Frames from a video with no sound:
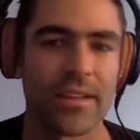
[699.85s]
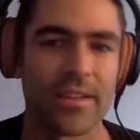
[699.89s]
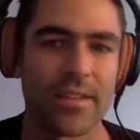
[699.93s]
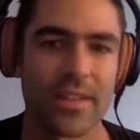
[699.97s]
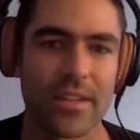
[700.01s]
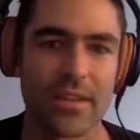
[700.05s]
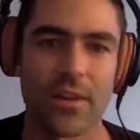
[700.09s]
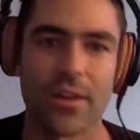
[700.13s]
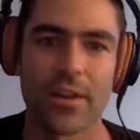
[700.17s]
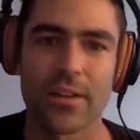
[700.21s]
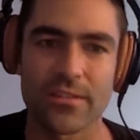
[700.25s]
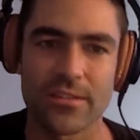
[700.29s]
And
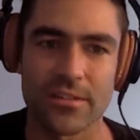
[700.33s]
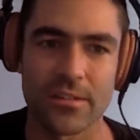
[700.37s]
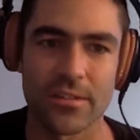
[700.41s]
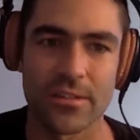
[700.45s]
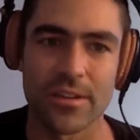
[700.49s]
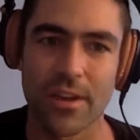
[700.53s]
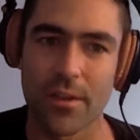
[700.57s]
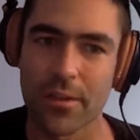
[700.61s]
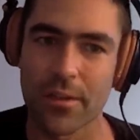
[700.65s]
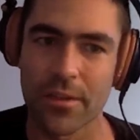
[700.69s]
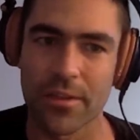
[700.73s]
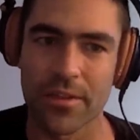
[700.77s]
then also
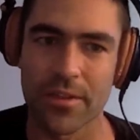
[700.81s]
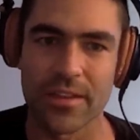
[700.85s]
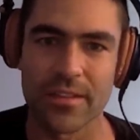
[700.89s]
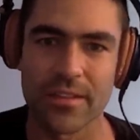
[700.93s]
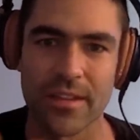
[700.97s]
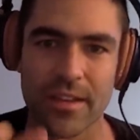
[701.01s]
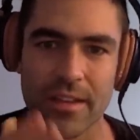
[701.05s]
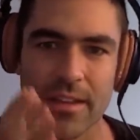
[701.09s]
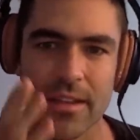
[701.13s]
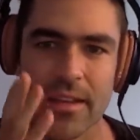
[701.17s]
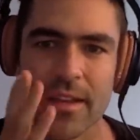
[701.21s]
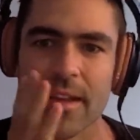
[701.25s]
another thing
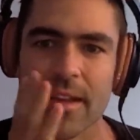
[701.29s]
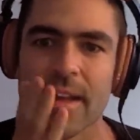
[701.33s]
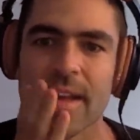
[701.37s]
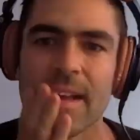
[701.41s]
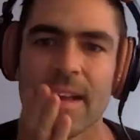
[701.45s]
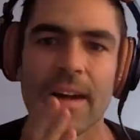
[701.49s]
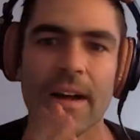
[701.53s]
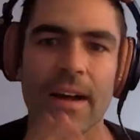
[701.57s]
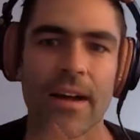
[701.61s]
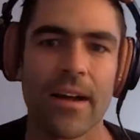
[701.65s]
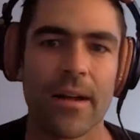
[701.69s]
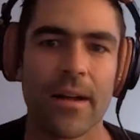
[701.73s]
that
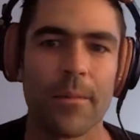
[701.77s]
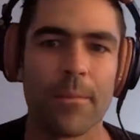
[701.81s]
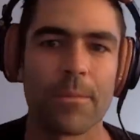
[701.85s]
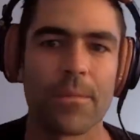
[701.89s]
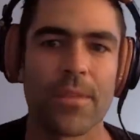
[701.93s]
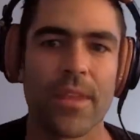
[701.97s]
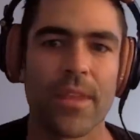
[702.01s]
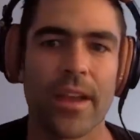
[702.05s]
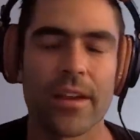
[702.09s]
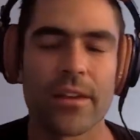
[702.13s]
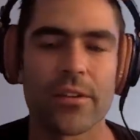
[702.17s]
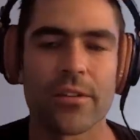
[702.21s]

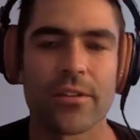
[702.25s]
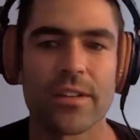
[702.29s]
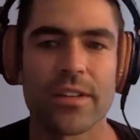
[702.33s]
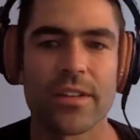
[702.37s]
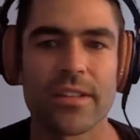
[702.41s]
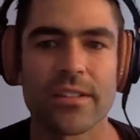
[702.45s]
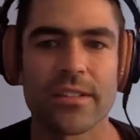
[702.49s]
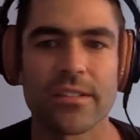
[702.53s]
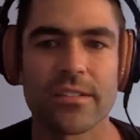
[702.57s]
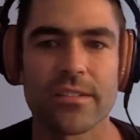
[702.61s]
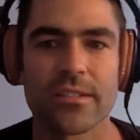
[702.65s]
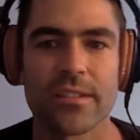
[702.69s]
that
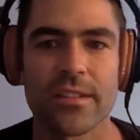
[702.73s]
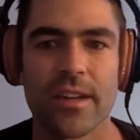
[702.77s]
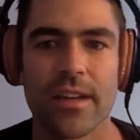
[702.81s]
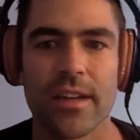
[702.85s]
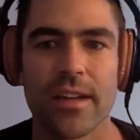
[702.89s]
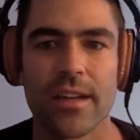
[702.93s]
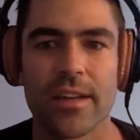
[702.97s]
Chris